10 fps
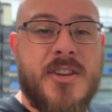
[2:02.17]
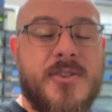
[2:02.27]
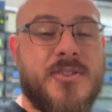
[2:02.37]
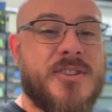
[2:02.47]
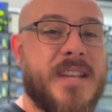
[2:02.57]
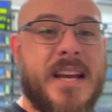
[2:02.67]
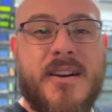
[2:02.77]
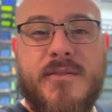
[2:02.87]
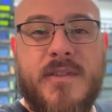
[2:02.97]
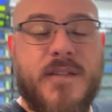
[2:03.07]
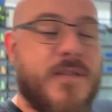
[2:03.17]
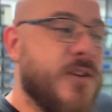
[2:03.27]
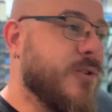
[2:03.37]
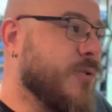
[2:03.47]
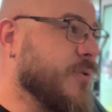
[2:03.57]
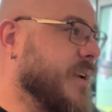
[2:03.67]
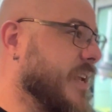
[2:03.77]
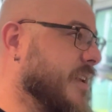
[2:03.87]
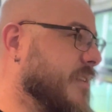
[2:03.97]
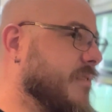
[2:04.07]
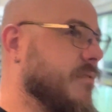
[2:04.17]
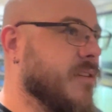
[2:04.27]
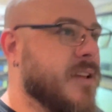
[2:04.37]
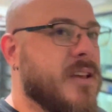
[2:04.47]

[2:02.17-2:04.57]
You can just have a few in